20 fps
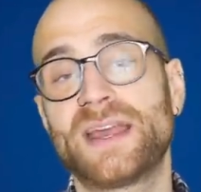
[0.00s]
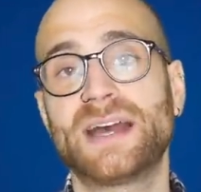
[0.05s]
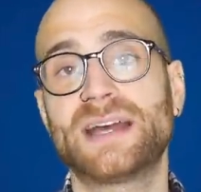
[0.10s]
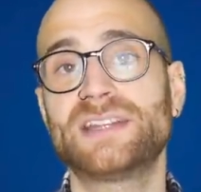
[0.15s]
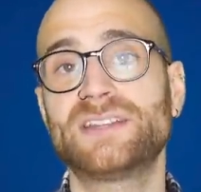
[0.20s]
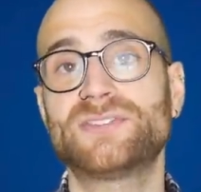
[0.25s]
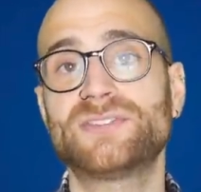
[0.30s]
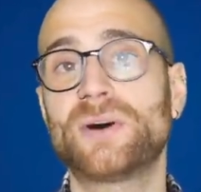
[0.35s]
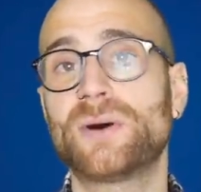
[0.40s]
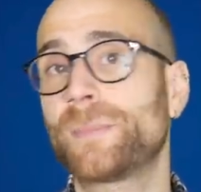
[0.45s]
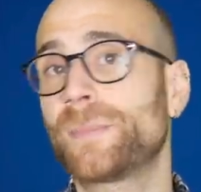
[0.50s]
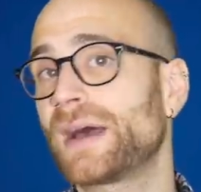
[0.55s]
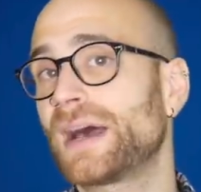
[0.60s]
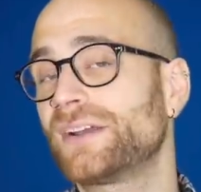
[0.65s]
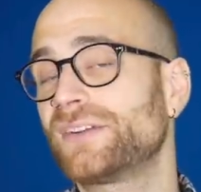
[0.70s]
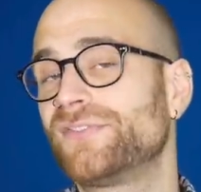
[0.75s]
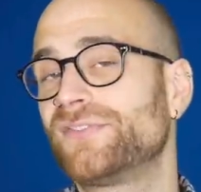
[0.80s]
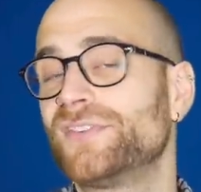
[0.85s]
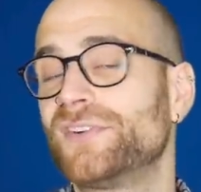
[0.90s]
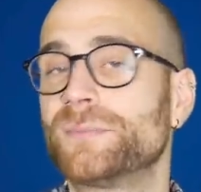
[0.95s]
and he's not a
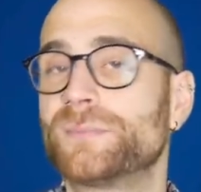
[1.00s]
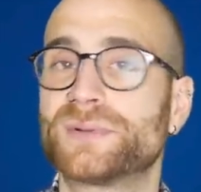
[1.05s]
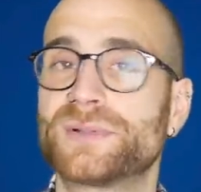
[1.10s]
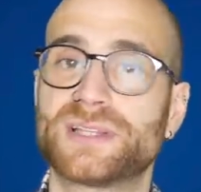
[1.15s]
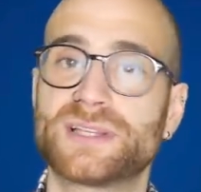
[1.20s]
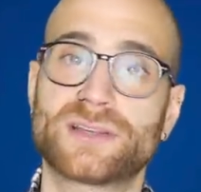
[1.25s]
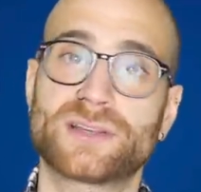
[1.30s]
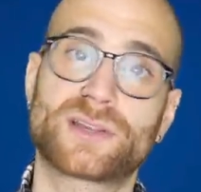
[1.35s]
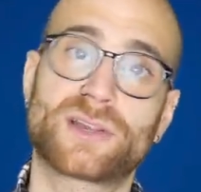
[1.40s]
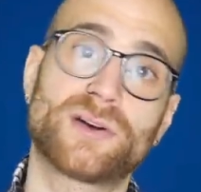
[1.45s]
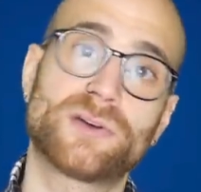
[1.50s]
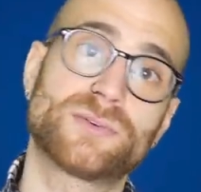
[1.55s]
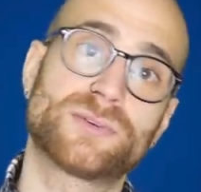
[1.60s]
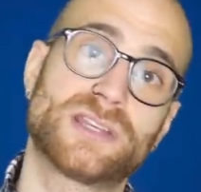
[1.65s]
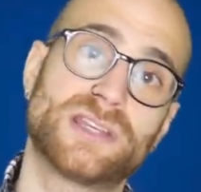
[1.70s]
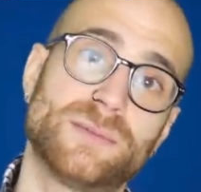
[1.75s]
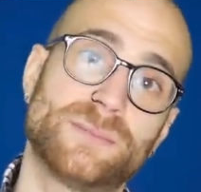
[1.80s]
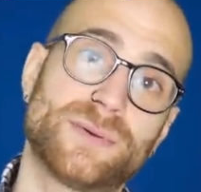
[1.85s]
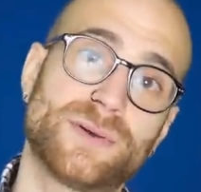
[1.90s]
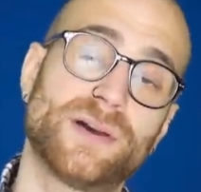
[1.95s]
bad footballing
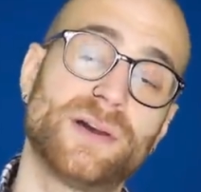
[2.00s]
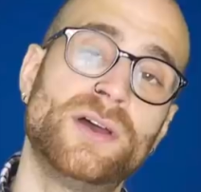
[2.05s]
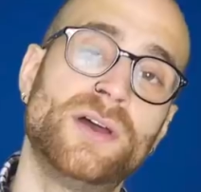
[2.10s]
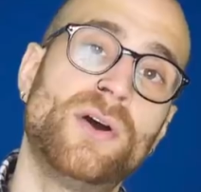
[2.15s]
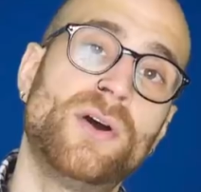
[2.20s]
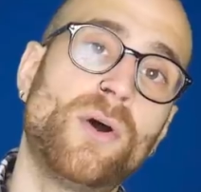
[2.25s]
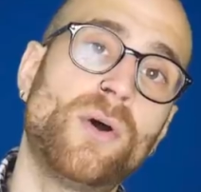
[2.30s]
goalkeeper.